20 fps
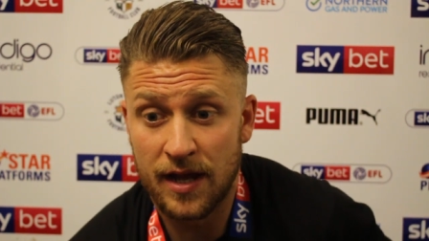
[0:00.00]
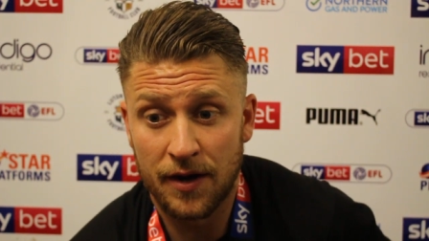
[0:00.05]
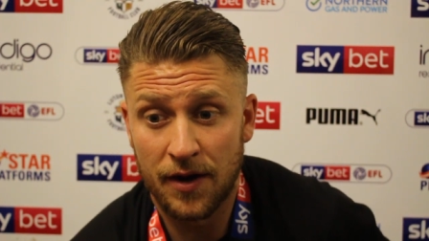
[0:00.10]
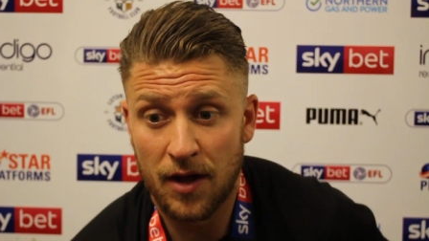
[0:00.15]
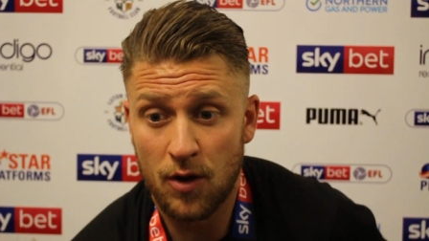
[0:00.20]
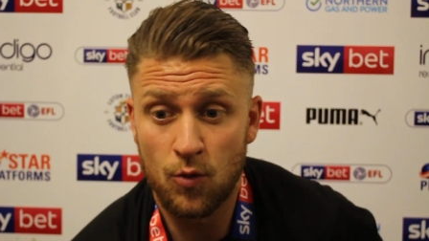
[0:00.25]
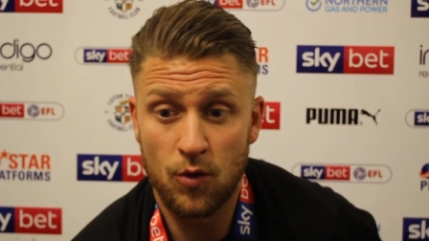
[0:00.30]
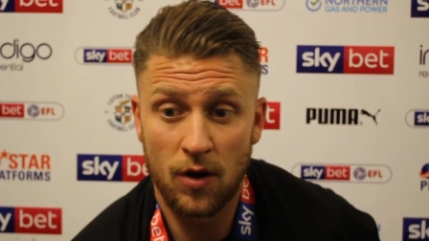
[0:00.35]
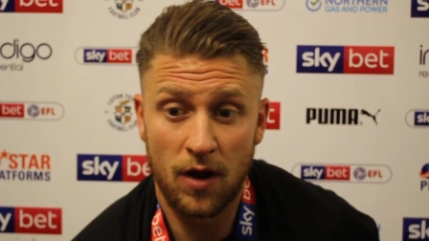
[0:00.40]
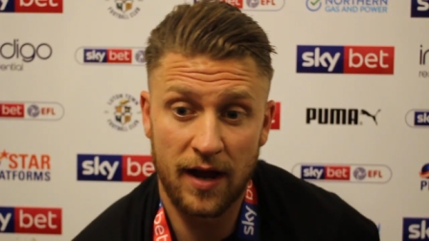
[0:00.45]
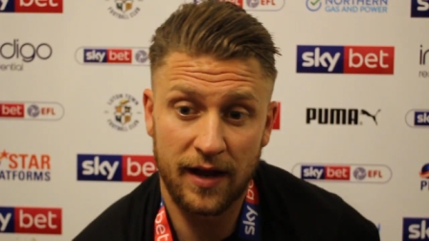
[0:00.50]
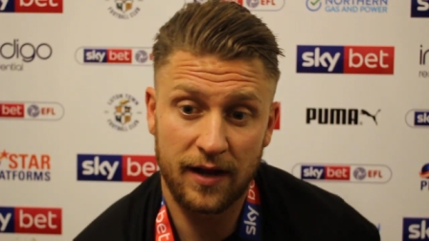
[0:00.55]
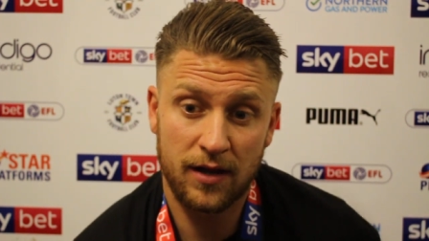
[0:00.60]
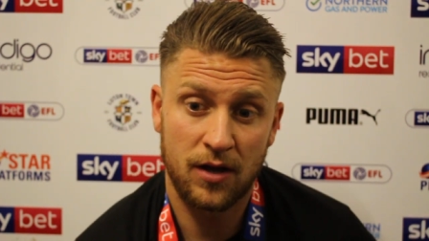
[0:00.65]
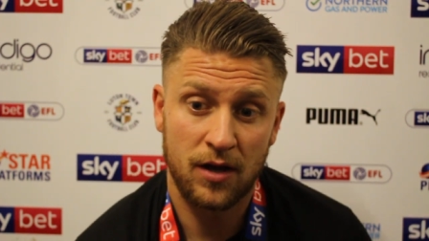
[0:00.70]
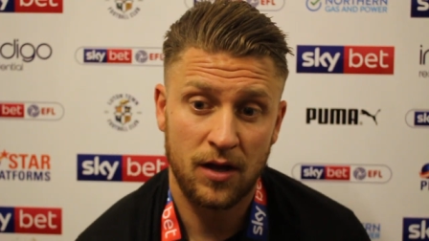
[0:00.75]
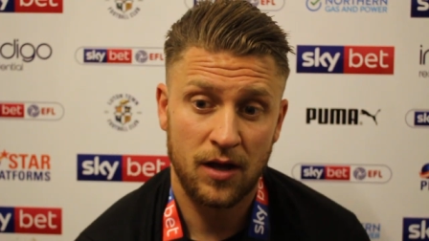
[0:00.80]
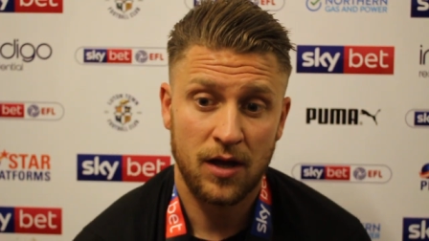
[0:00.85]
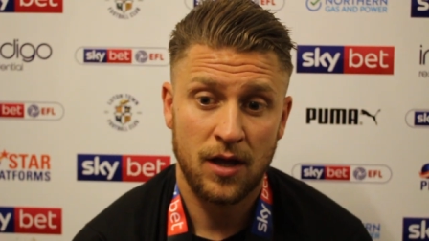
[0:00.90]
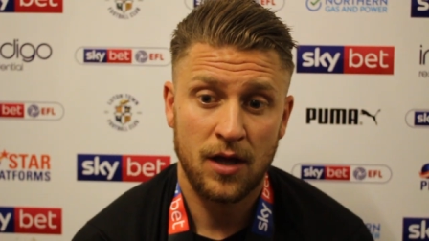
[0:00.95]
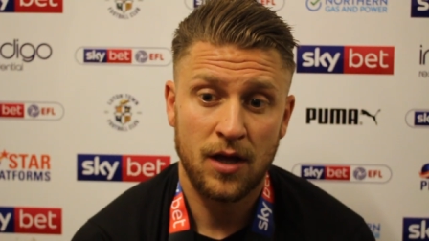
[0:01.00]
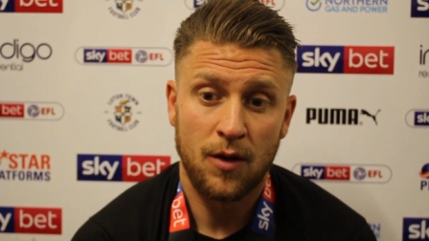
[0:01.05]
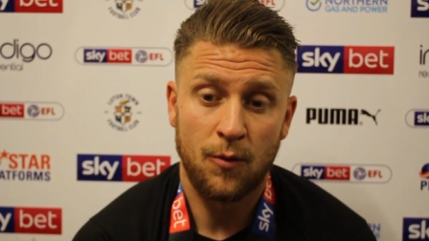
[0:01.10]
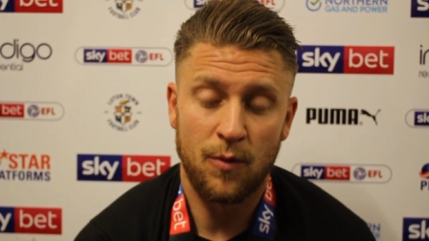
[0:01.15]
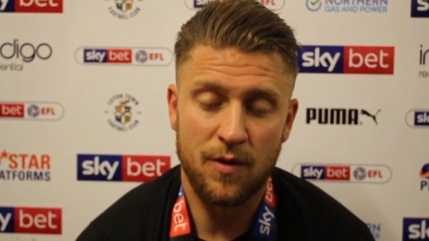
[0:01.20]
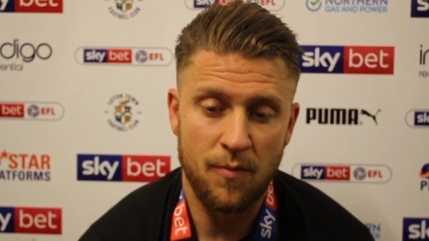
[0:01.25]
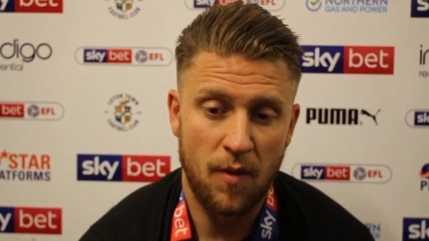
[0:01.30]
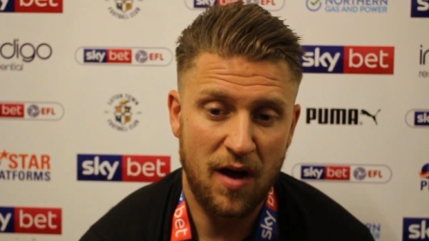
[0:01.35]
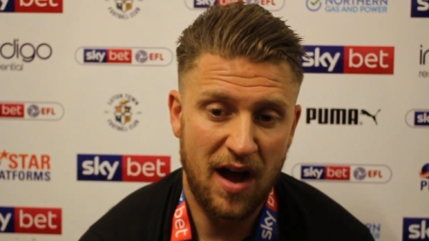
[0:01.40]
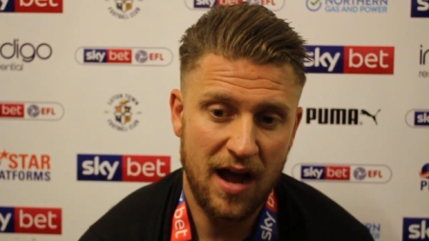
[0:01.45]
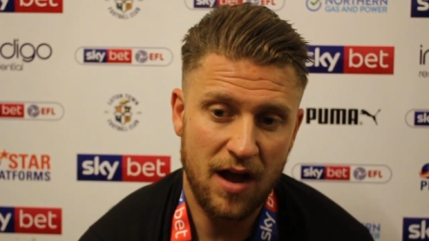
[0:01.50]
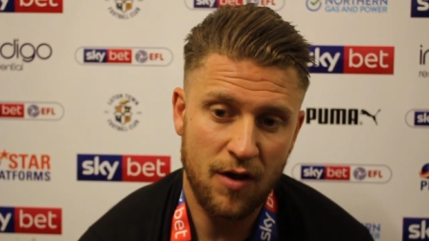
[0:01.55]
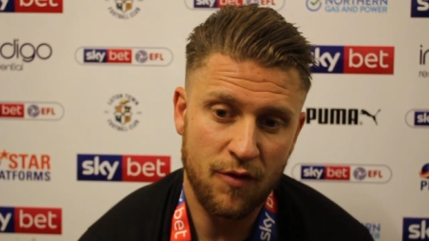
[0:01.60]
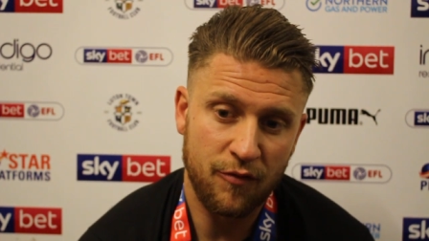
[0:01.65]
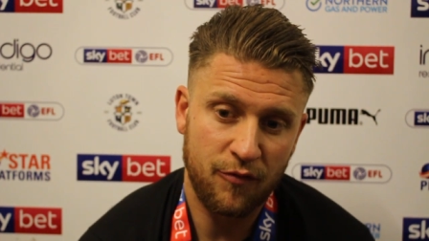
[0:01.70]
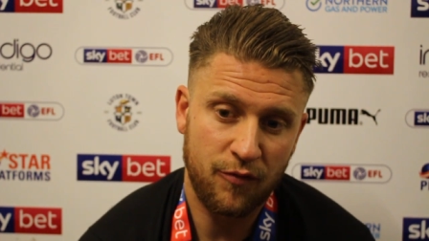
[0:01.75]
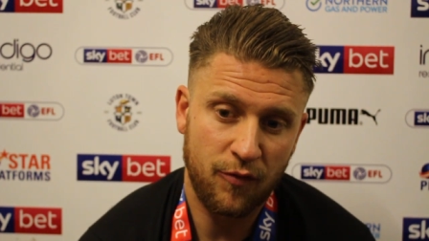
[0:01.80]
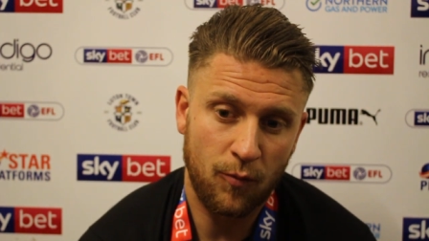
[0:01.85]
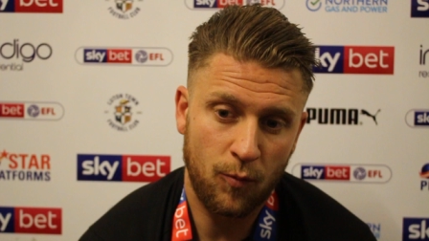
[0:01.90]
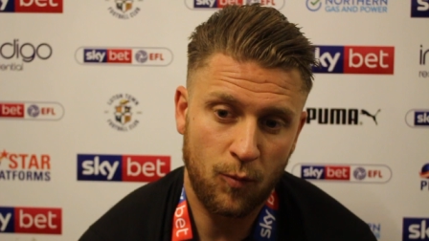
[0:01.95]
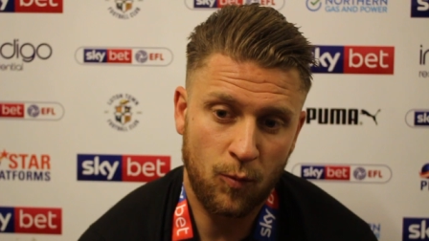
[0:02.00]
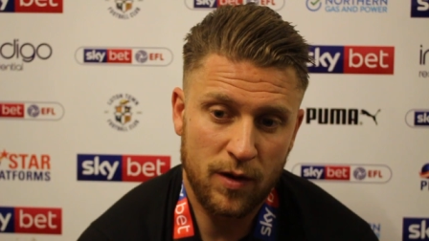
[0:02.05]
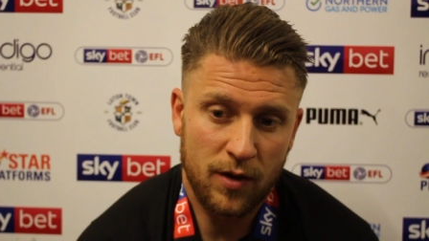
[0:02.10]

I know like we might have,